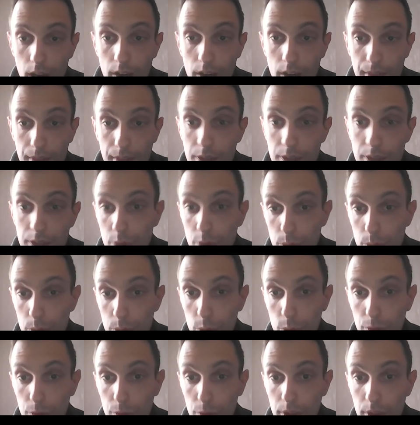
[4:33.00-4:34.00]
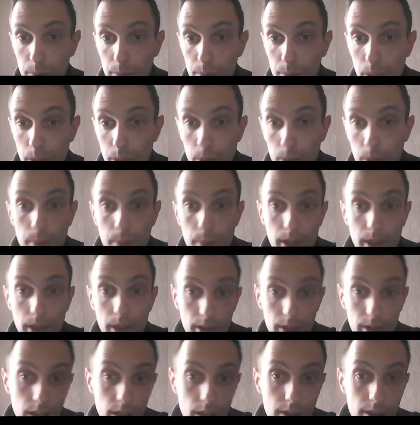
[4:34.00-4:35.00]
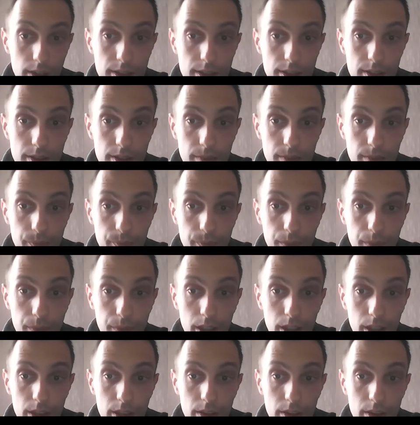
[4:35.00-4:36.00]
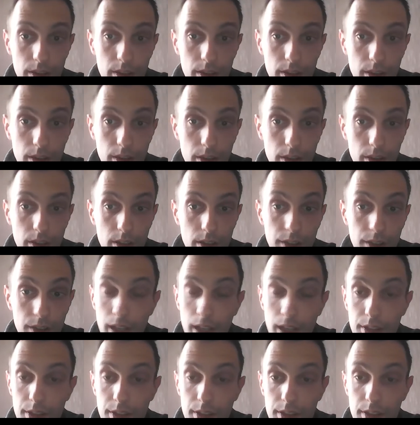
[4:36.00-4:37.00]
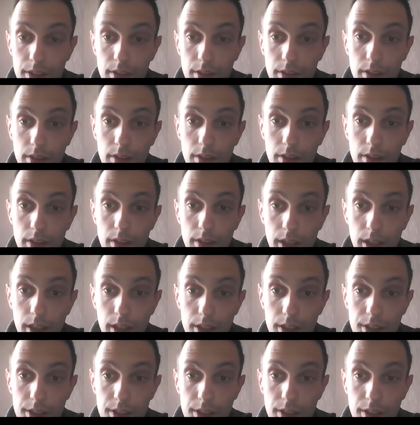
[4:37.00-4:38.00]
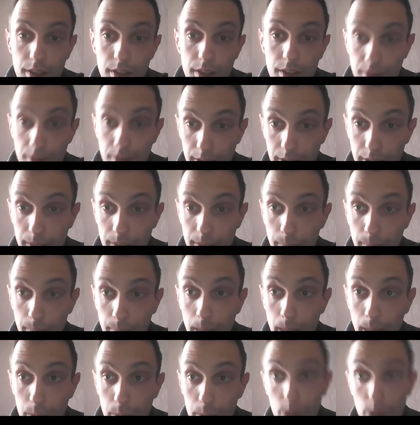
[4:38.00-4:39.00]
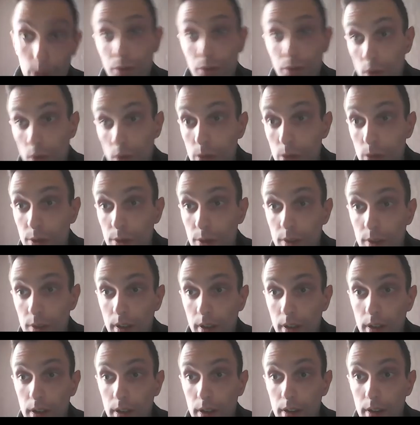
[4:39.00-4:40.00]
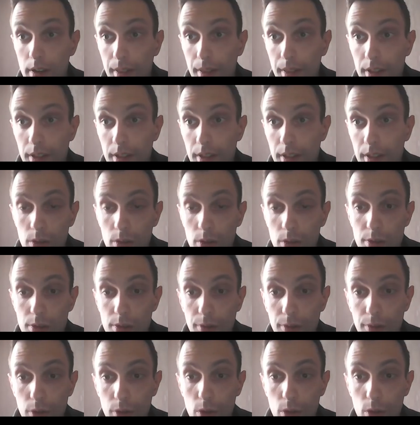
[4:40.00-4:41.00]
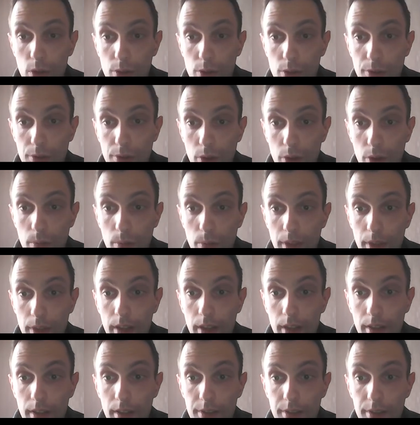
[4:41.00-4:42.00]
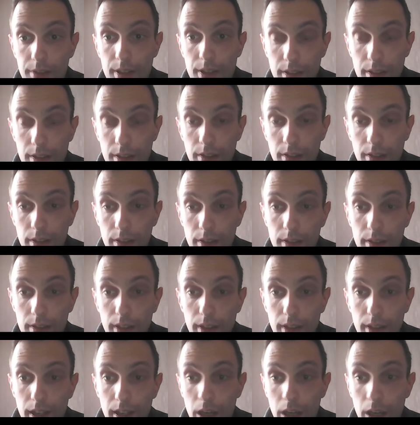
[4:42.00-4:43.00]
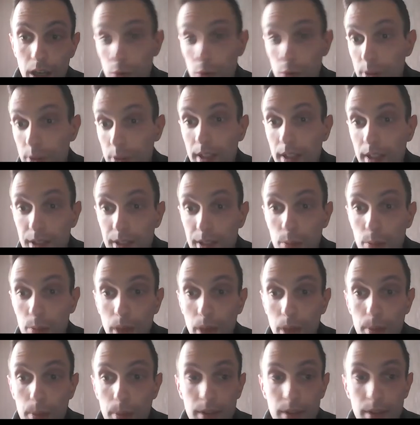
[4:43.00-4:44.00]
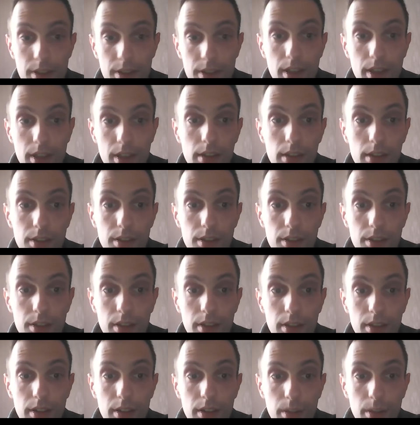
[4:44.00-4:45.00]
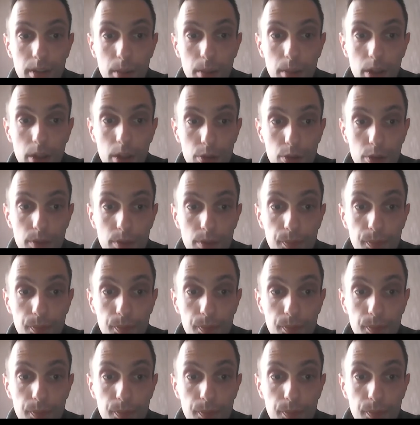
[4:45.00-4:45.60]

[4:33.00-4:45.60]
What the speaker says: This was proved by Babe and Lux in 1983. But of course, this also follows from the recent outstanding Babe result about